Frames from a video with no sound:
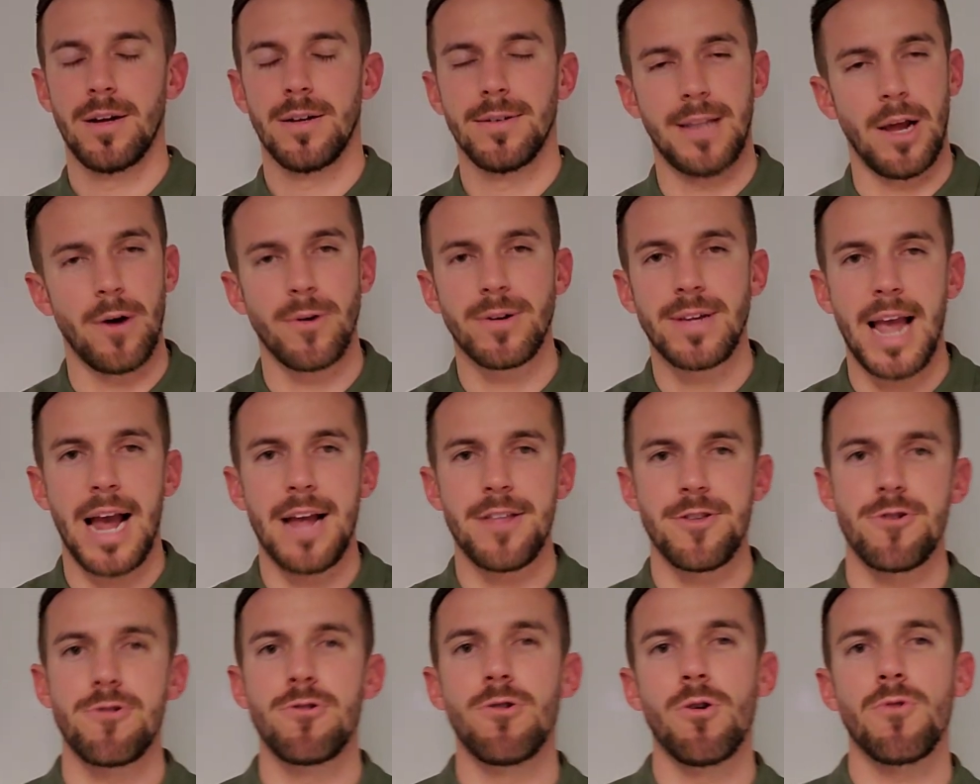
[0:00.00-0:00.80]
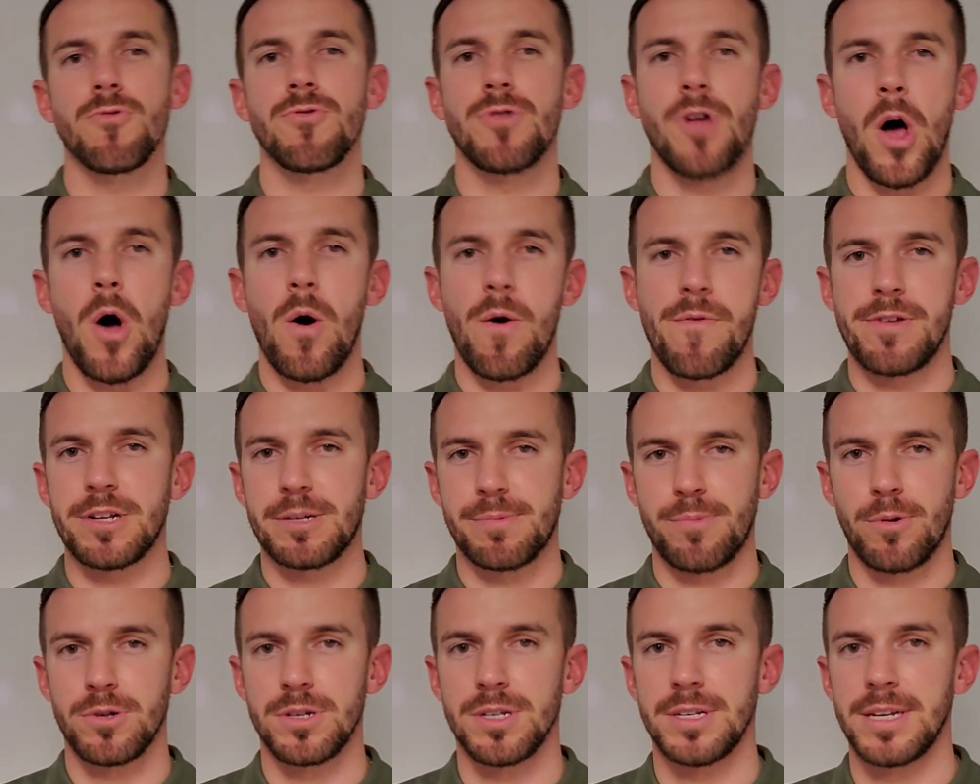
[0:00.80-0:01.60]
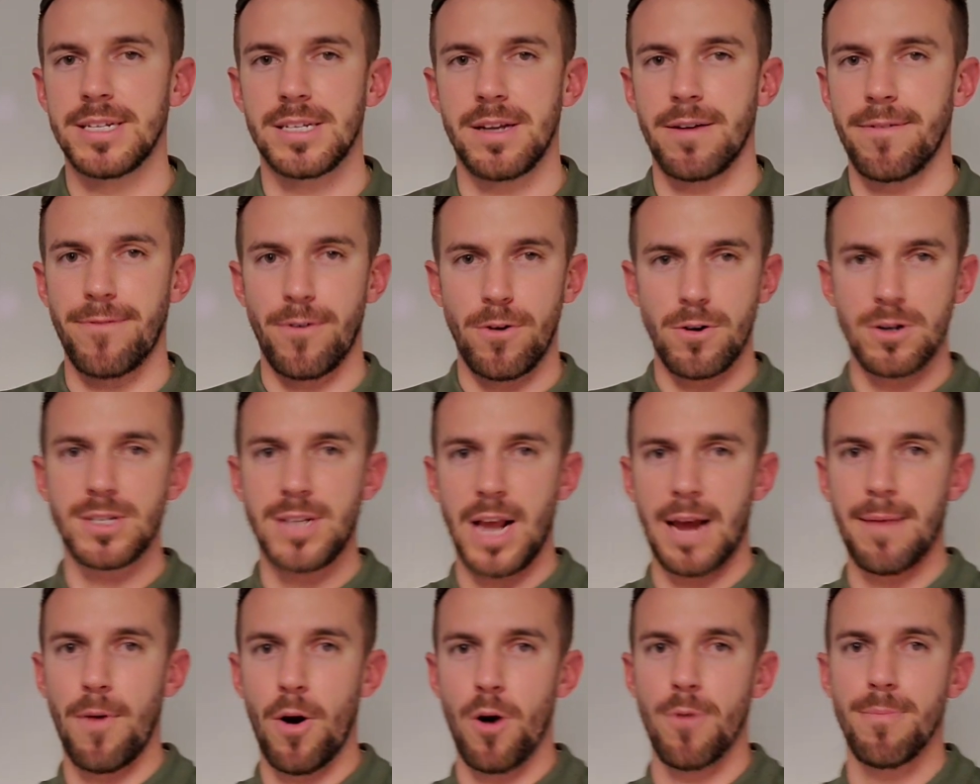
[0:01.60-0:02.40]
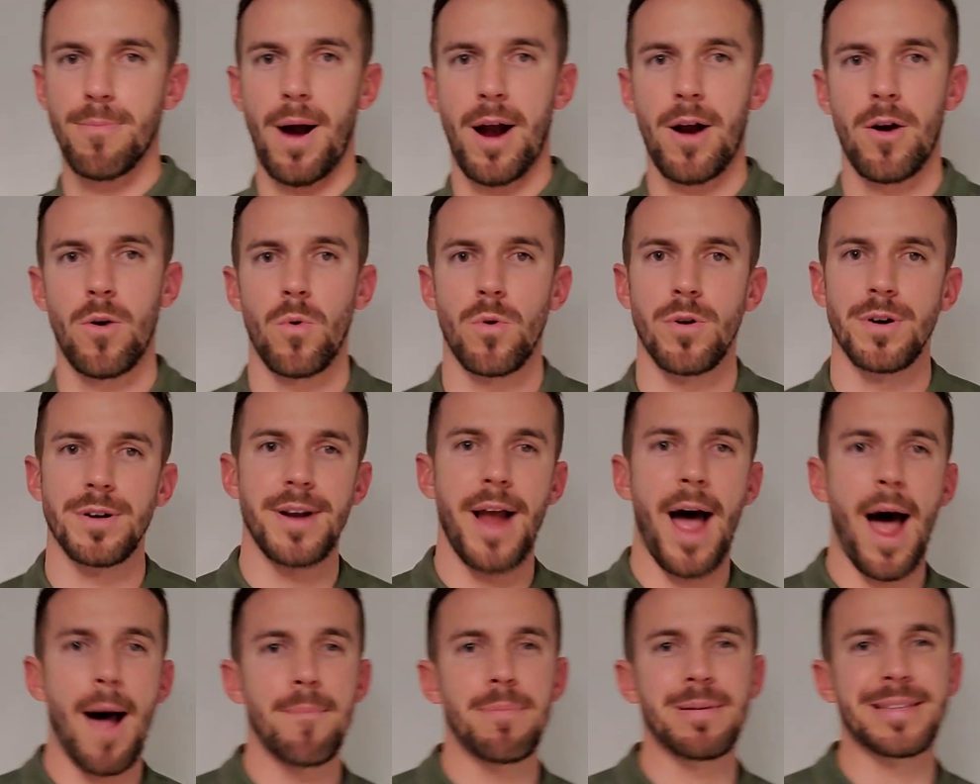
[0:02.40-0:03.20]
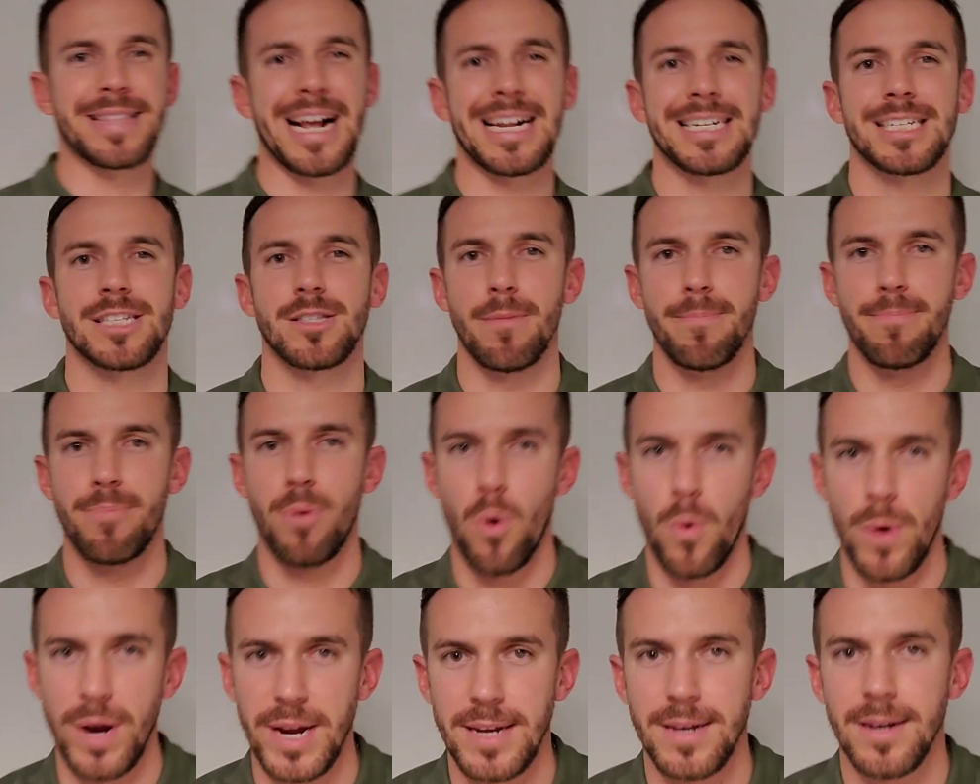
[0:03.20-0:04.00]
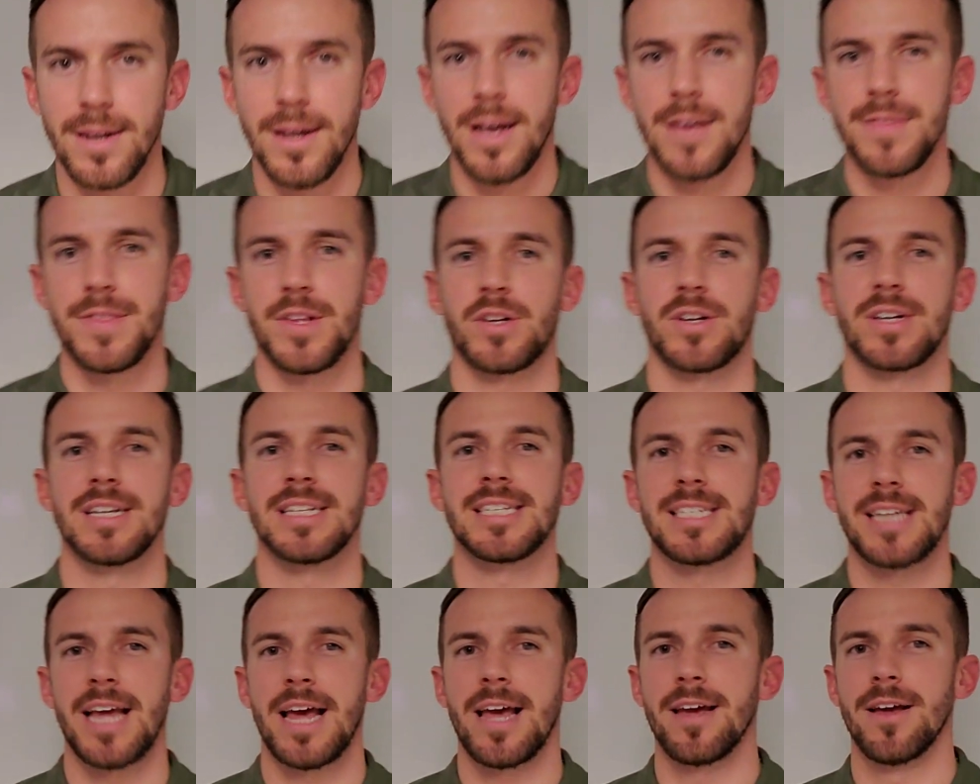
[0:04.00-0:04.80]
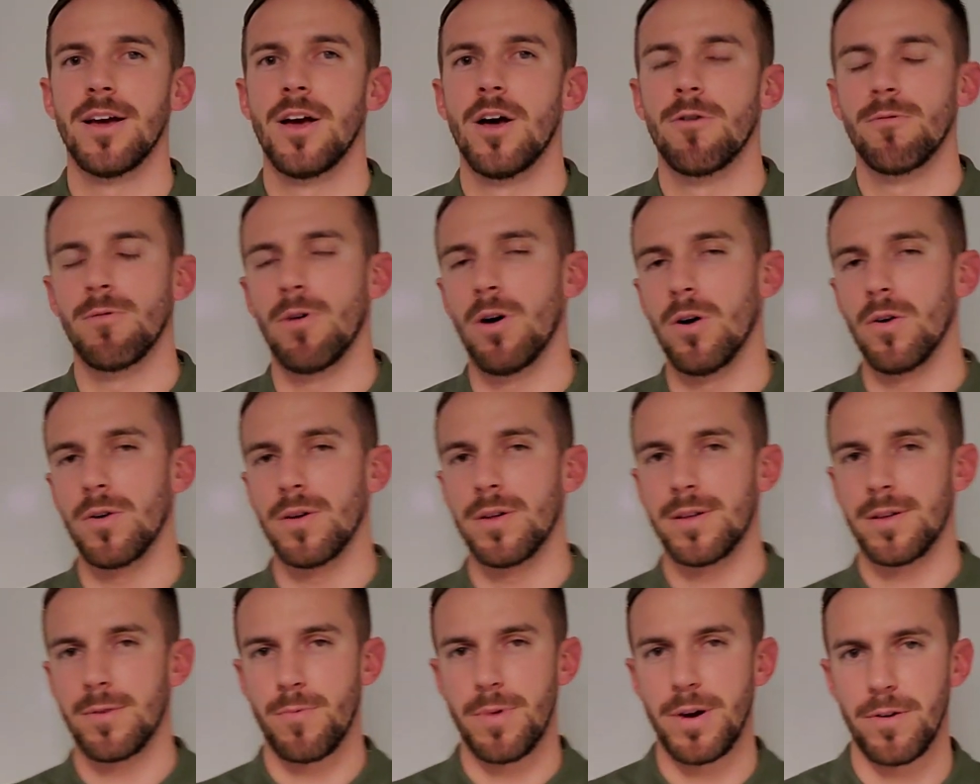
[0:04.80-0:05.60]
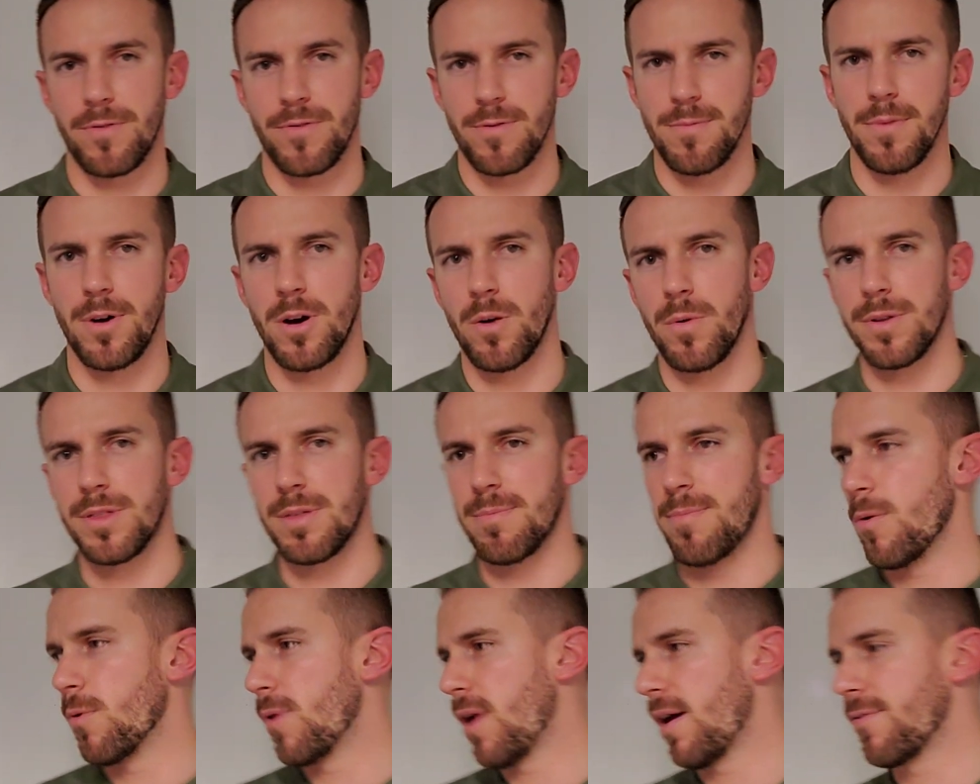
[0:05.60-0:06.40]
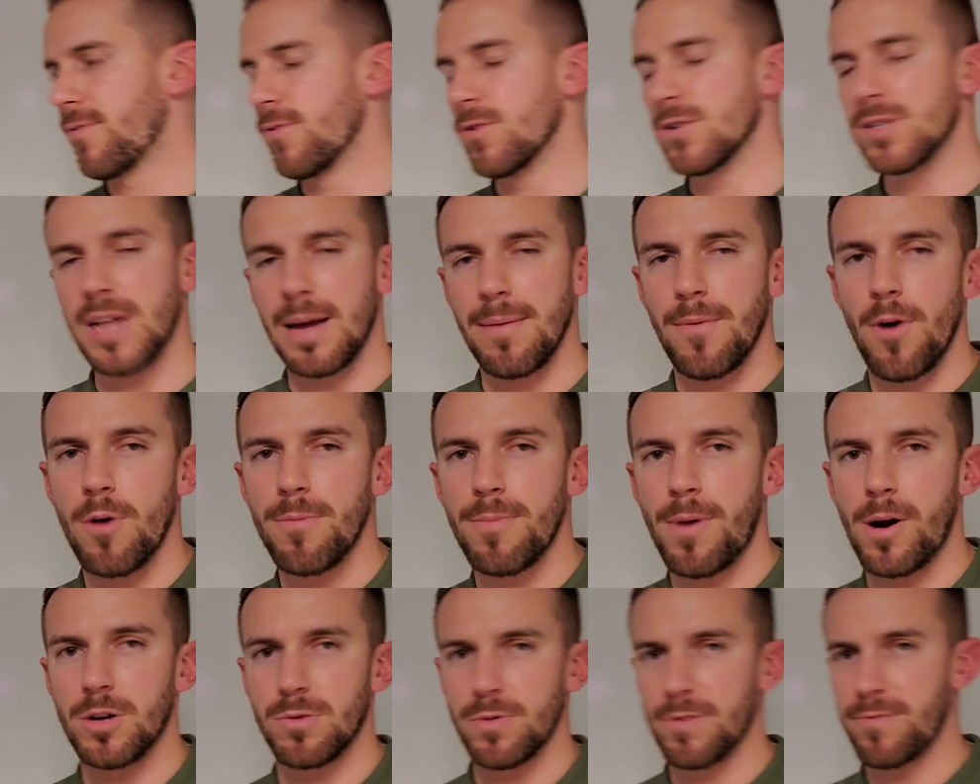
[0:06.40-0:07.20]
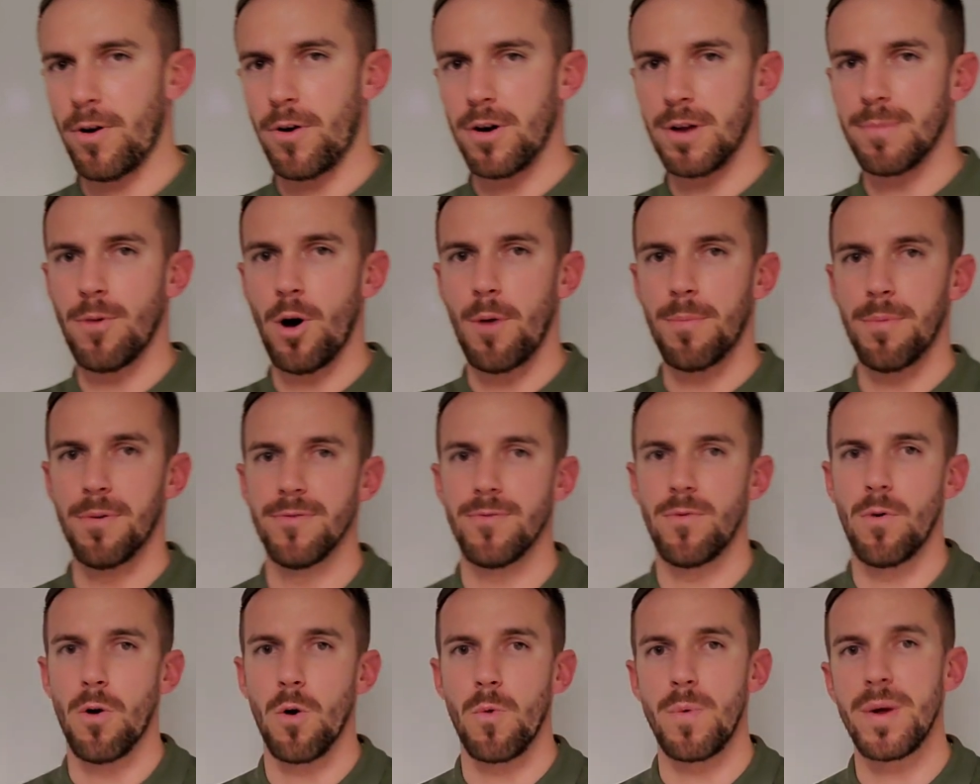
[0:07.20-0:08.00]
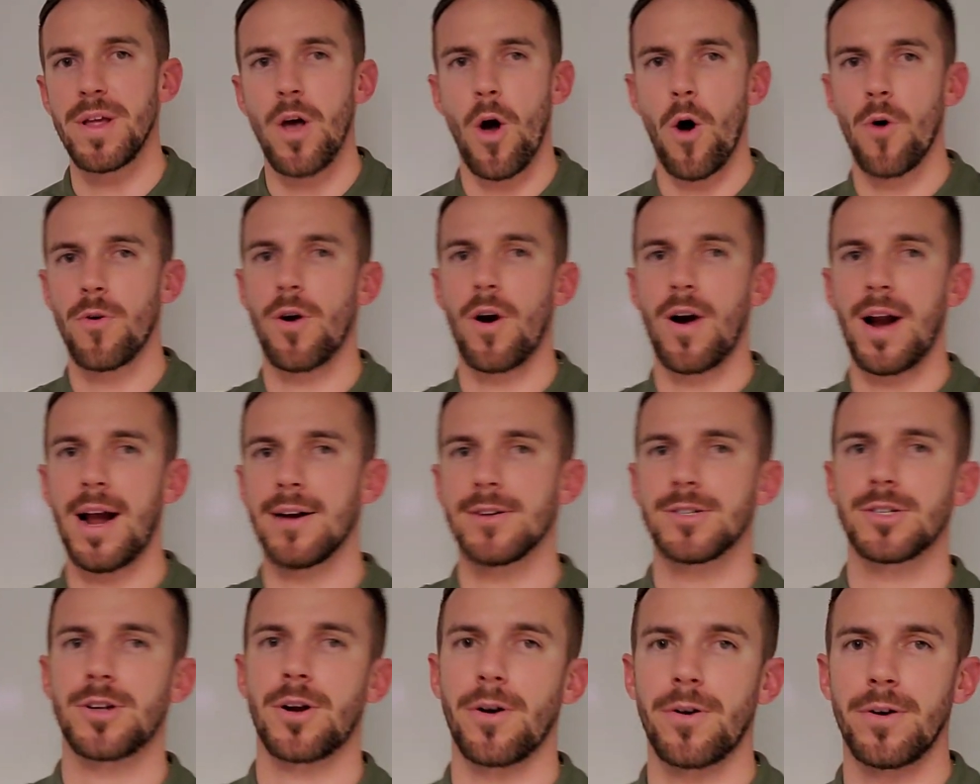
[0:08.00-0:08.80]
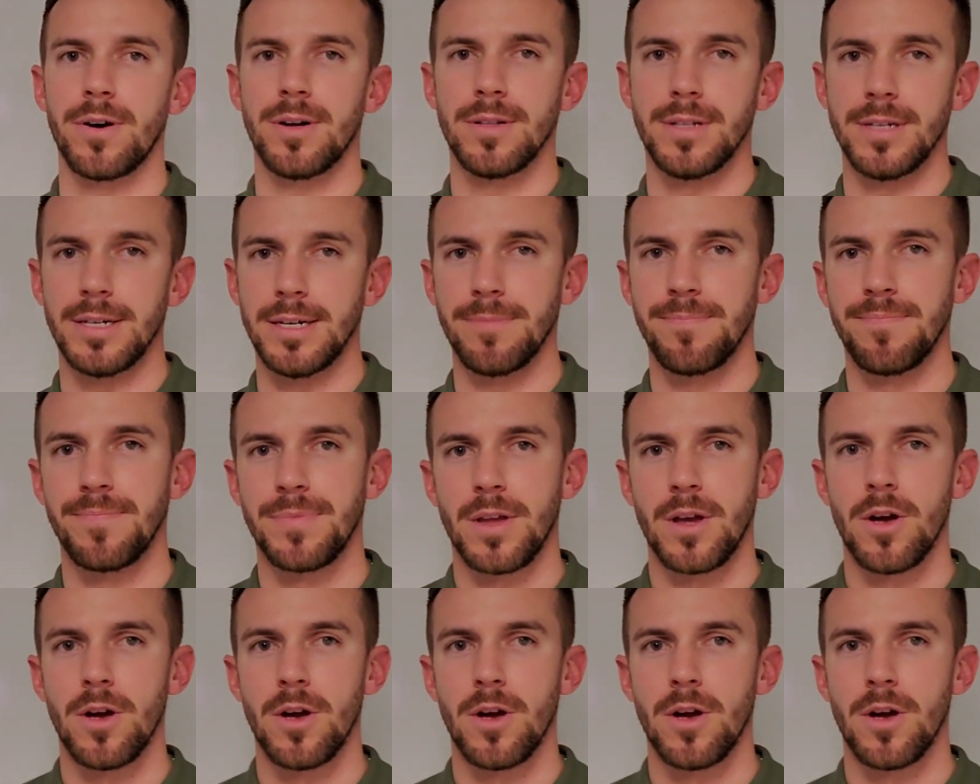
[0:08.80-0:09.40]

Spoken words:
Now again, you don't know if this person is a first-time homebuyer or not, but that's the point. They're going to say, well, we're familiar with it, but we're not first-time homebuyers. We've already bought before. We own our house currently.